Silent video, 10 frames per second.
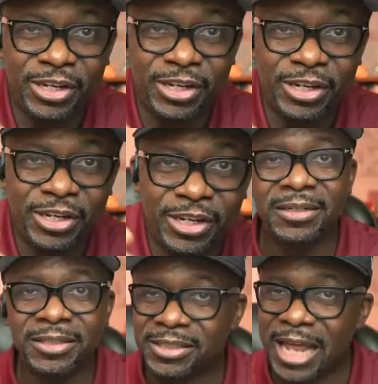Now,
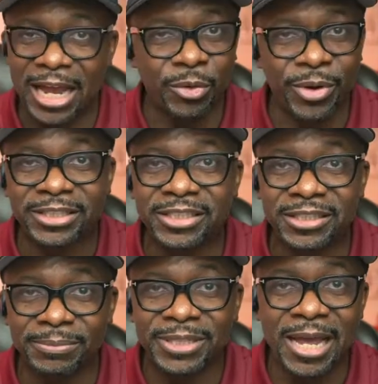that
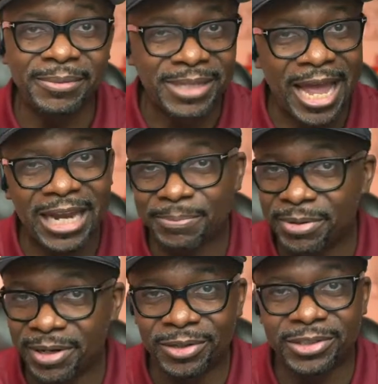correction sometimes I had
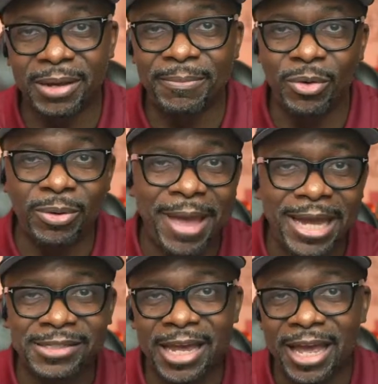to put a little some on the
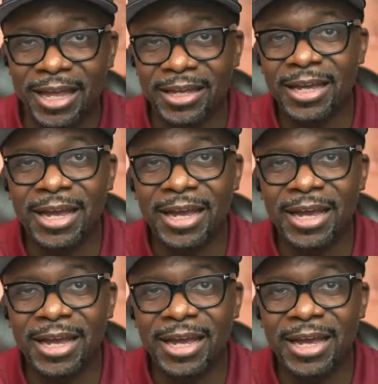backside.